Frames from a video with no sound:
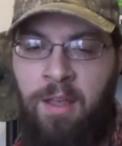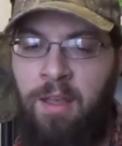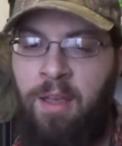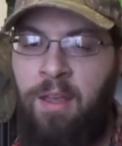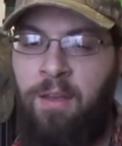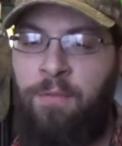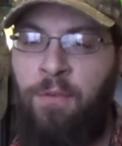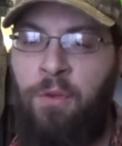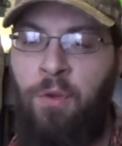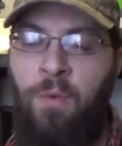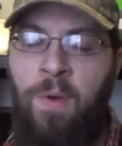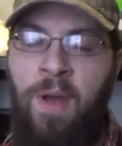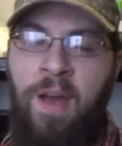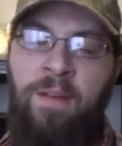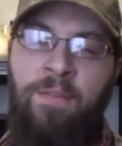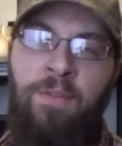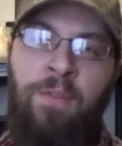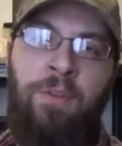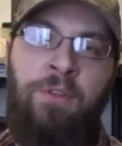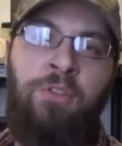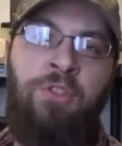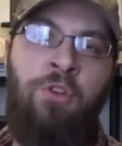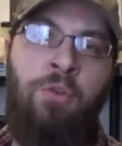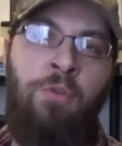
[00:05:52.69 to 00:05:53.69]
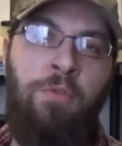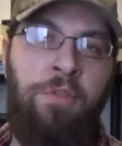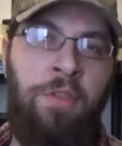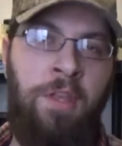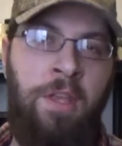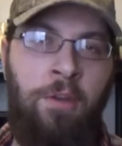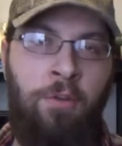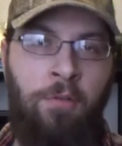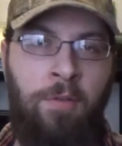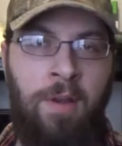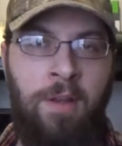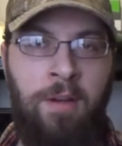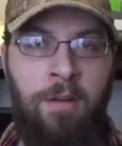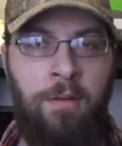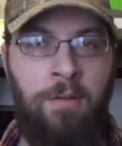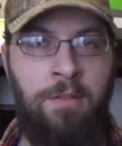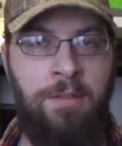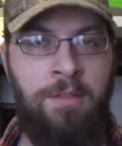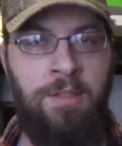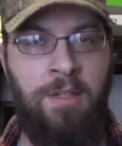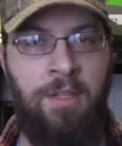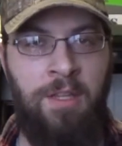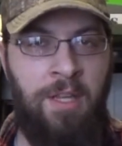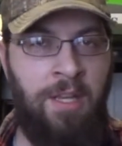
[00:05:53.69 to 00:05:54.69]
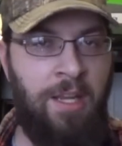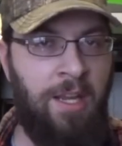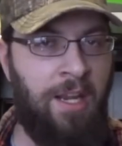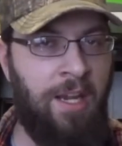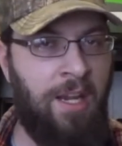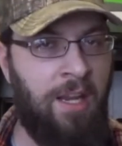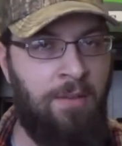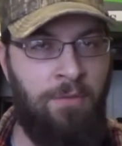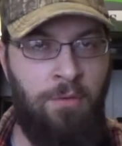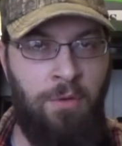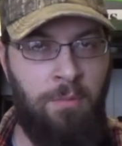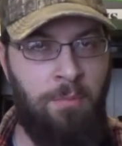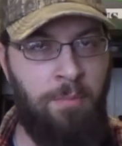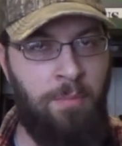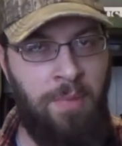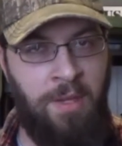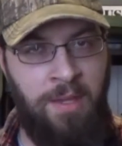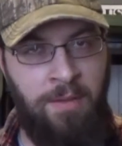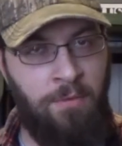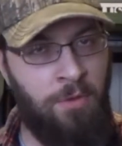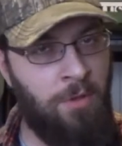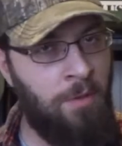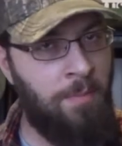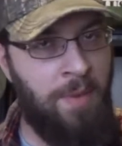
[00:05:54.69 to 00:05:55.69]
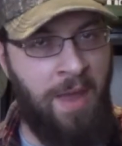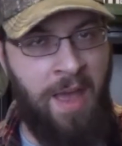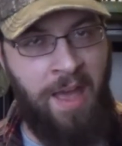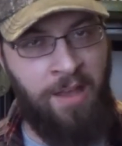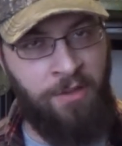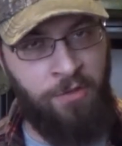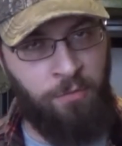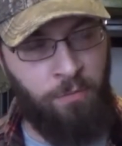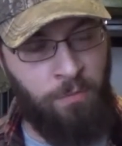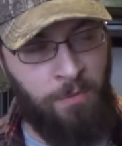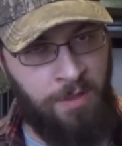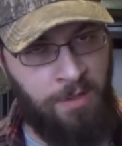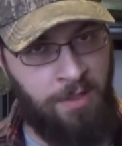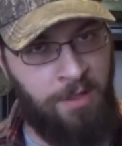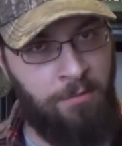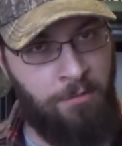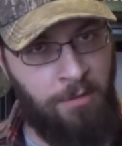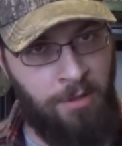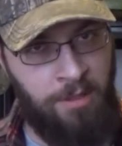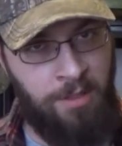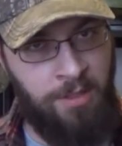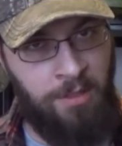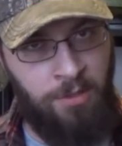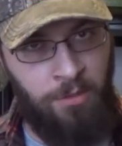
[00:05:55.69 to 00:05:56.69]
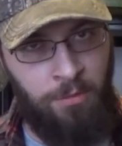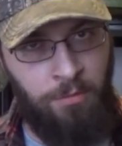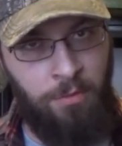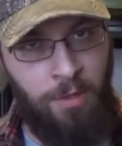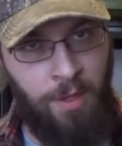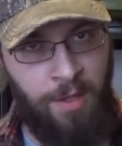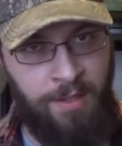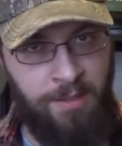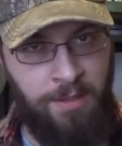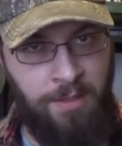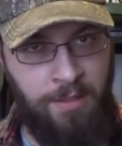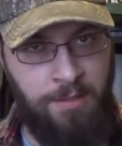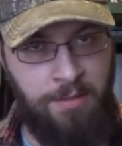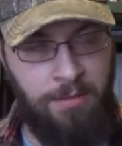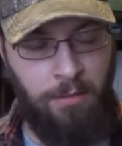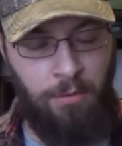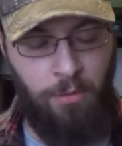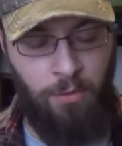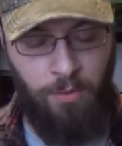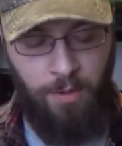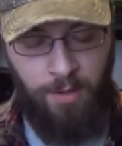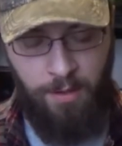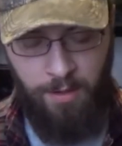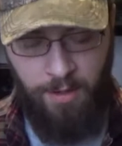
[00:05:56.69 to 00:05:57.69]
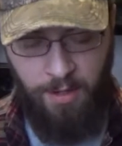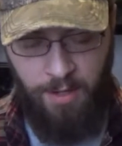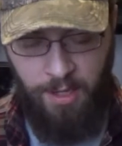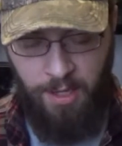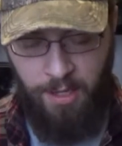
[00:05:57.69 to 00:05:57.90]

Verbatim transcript: if you have the toothy critters, and even, even the bass really, really do like this lure.